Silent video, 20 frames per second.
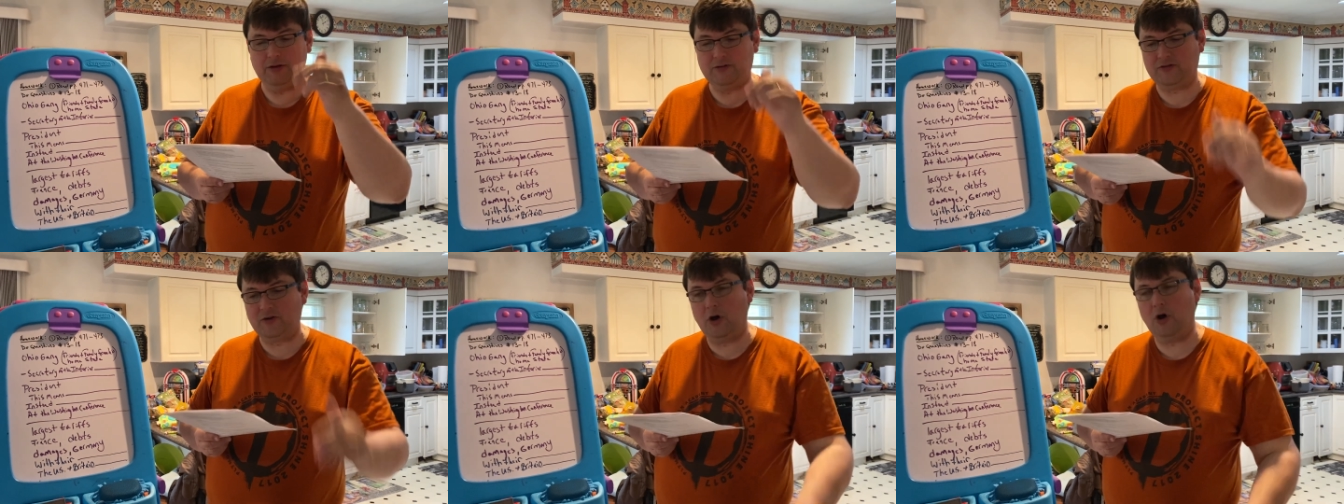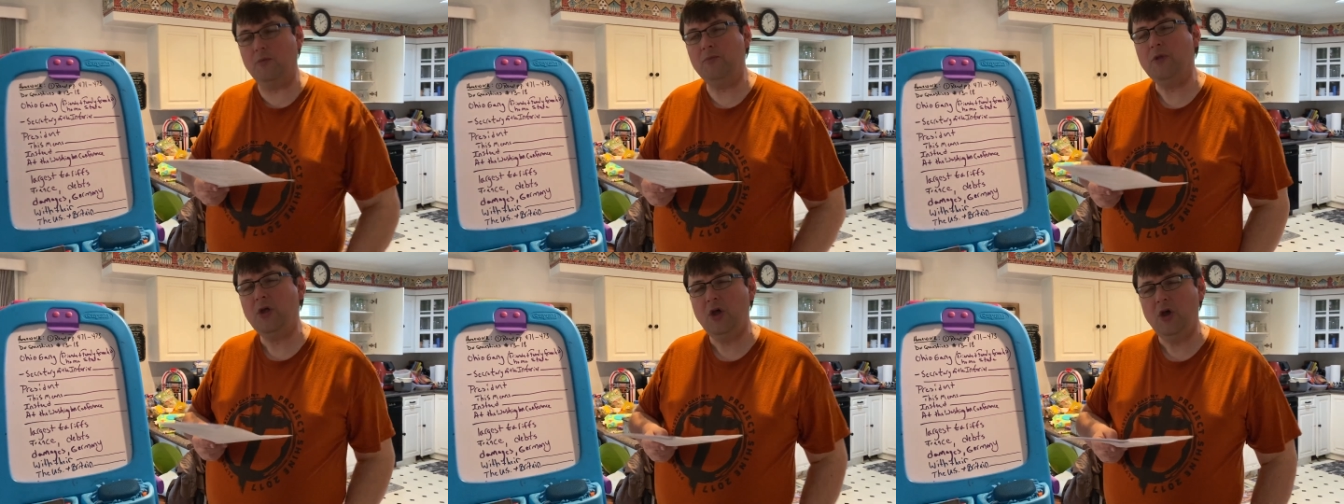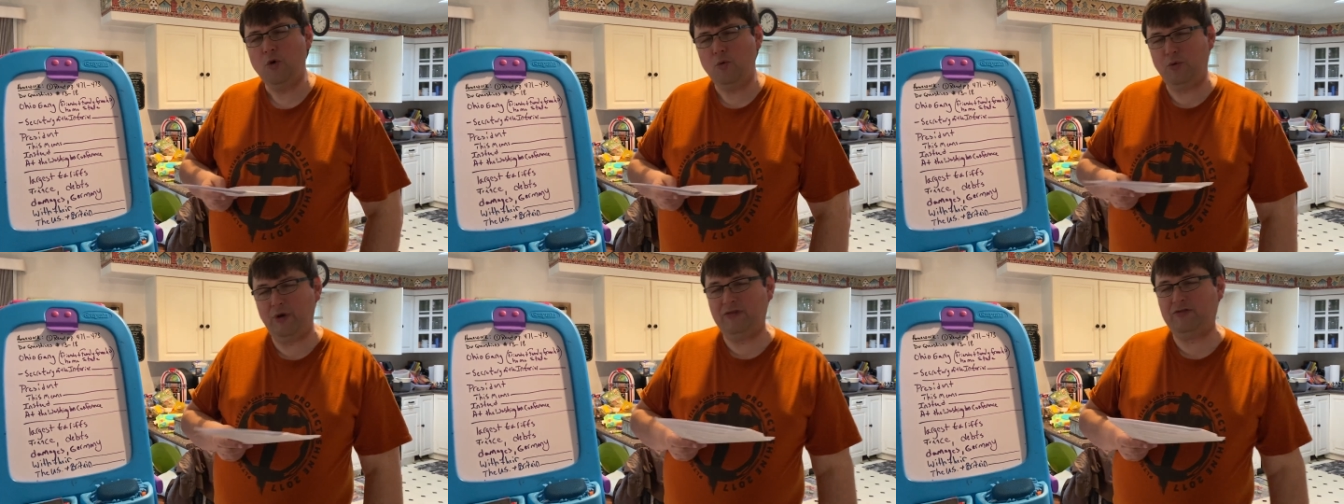So
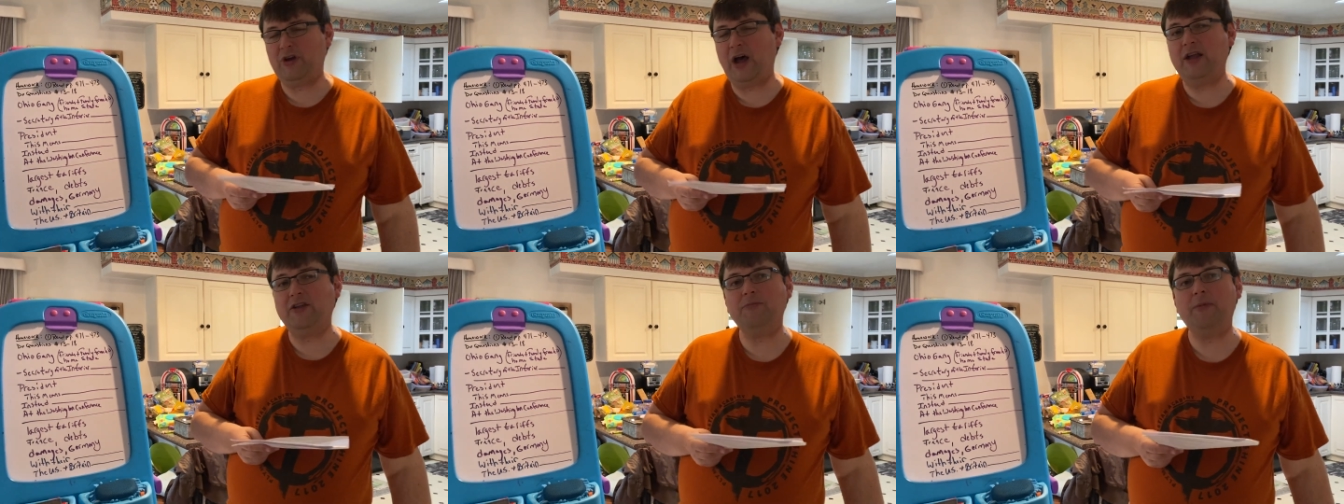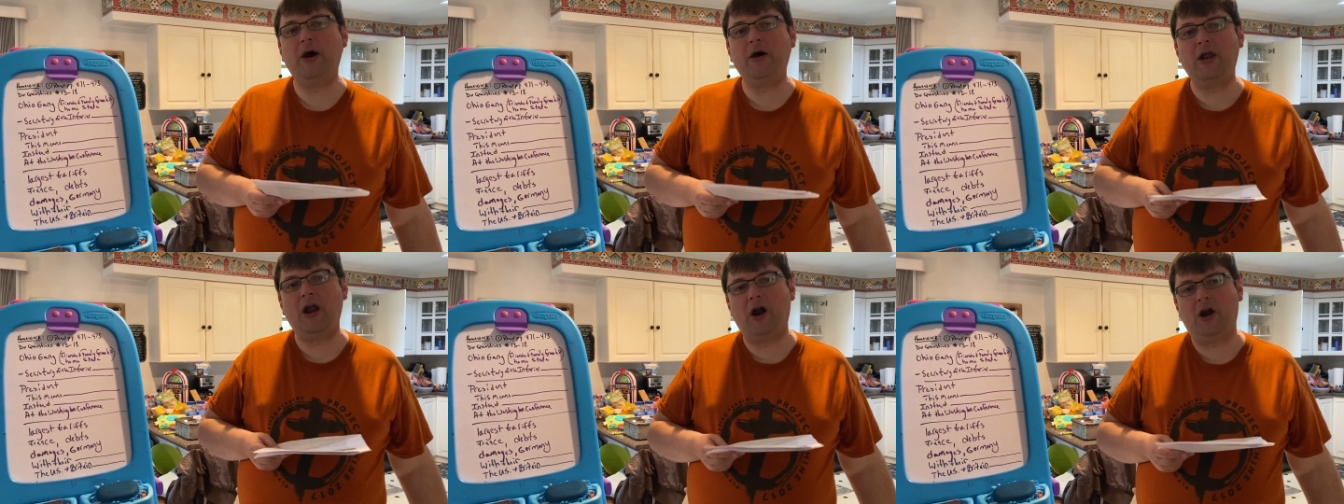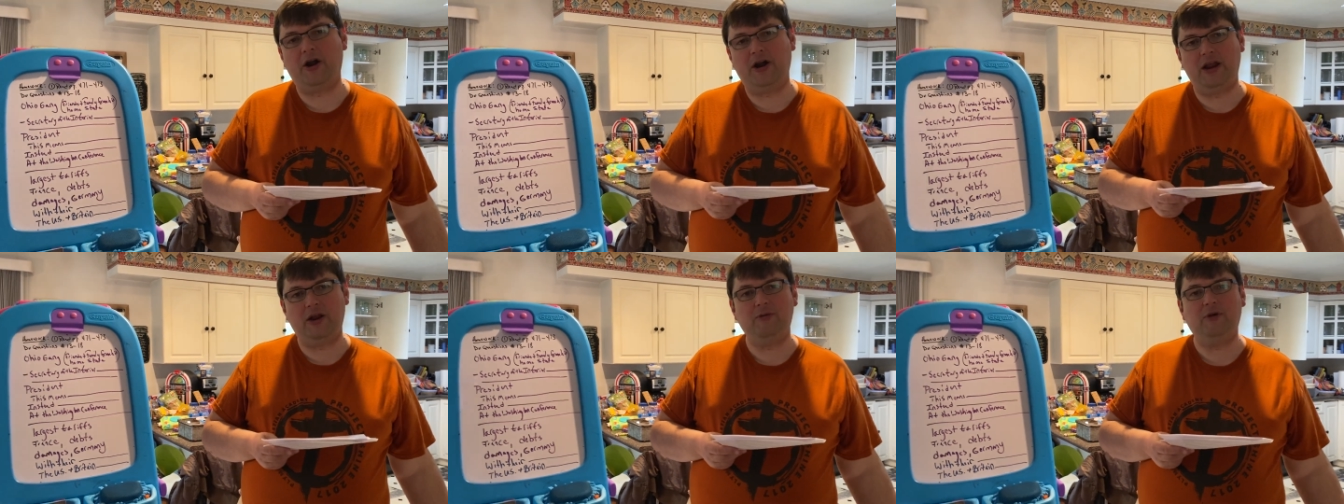we've talked about
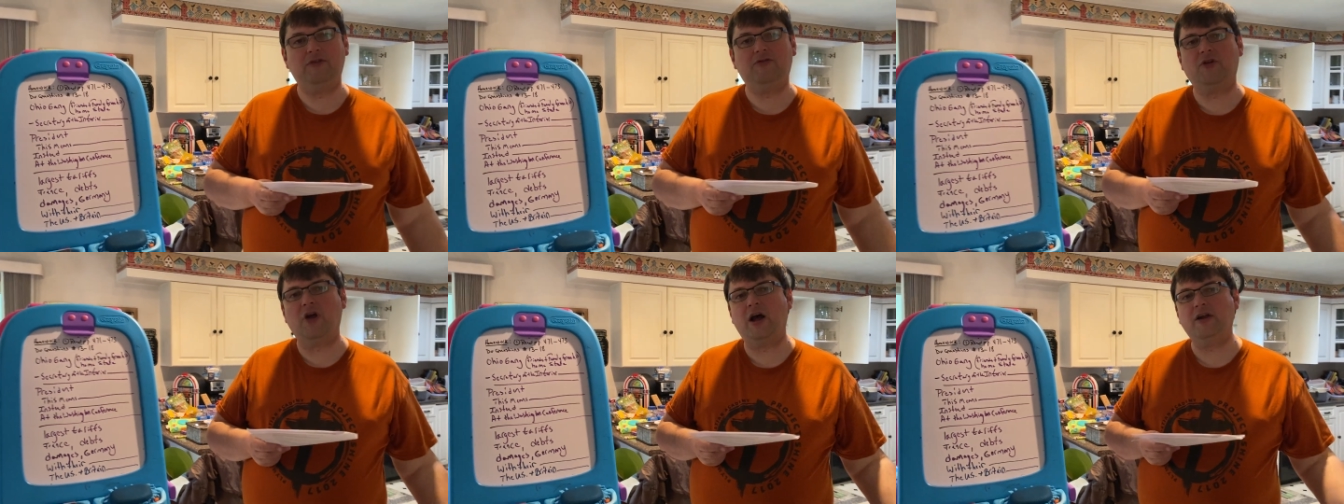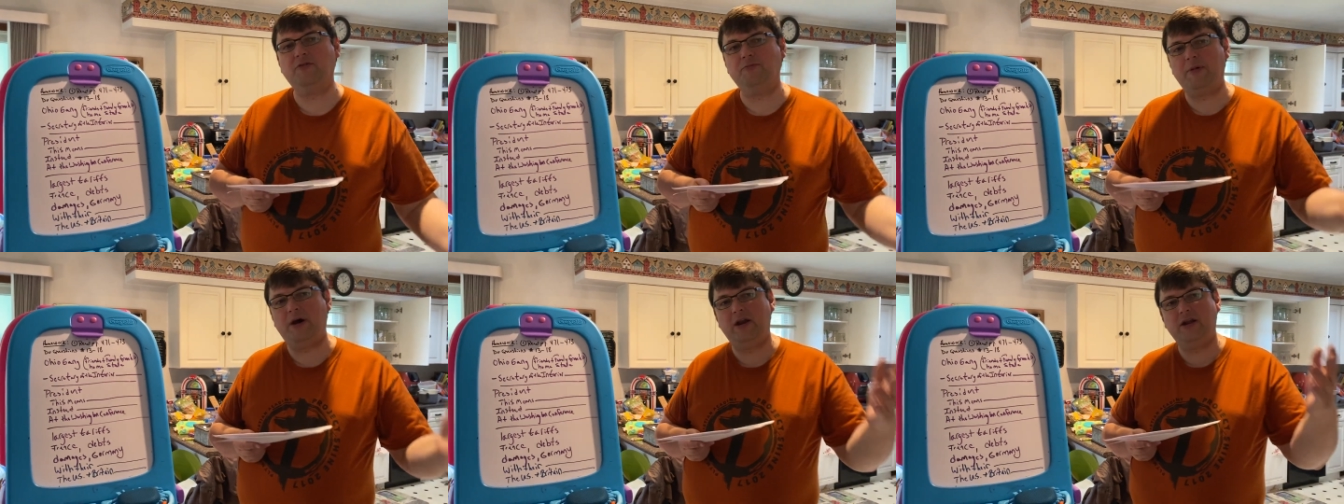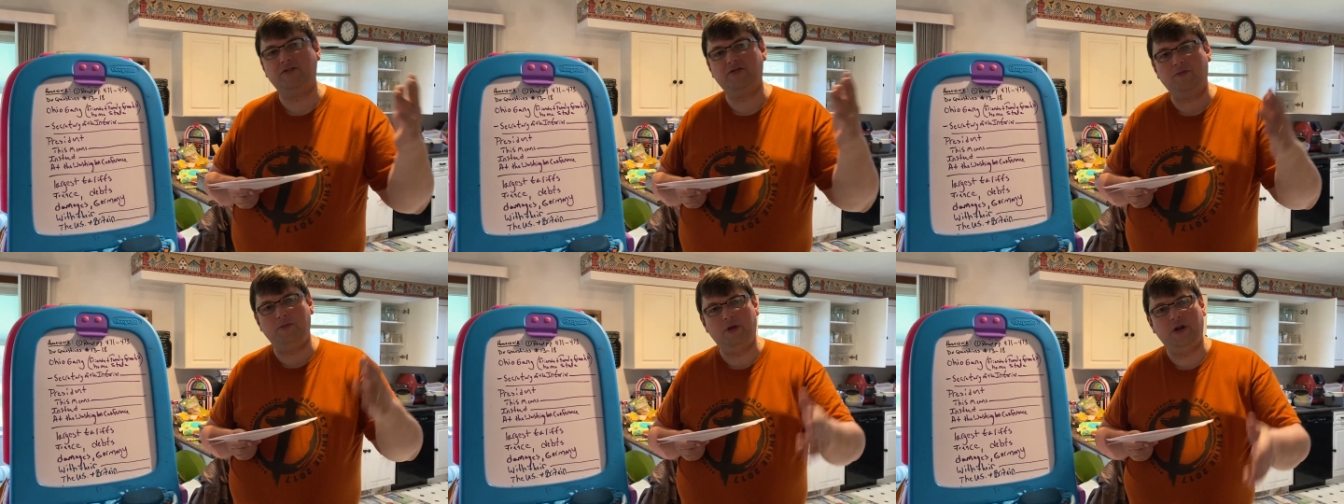Harding. We've talked about
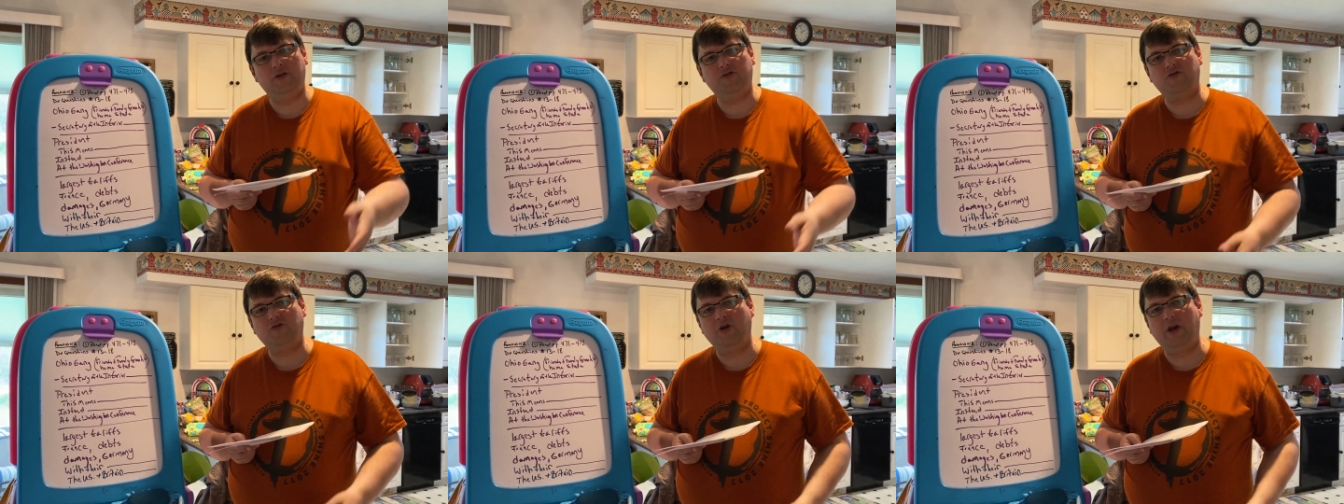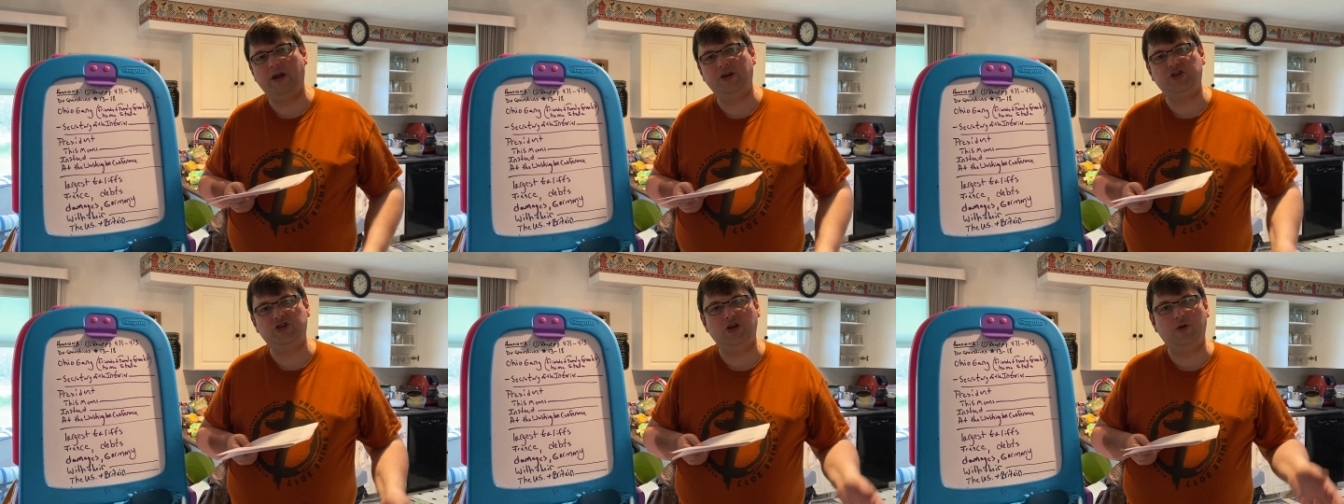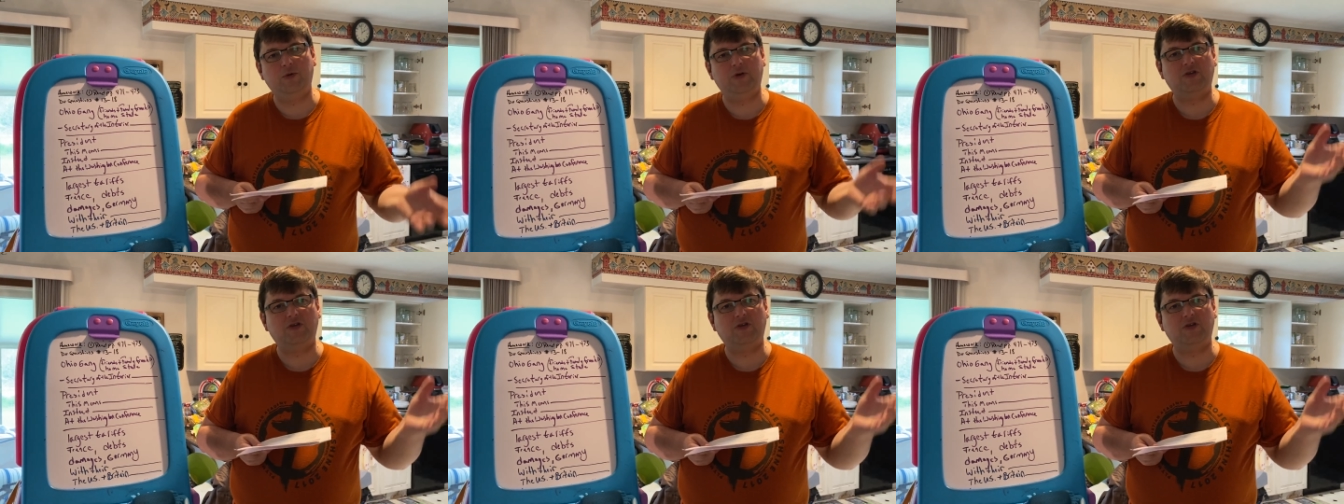his administration.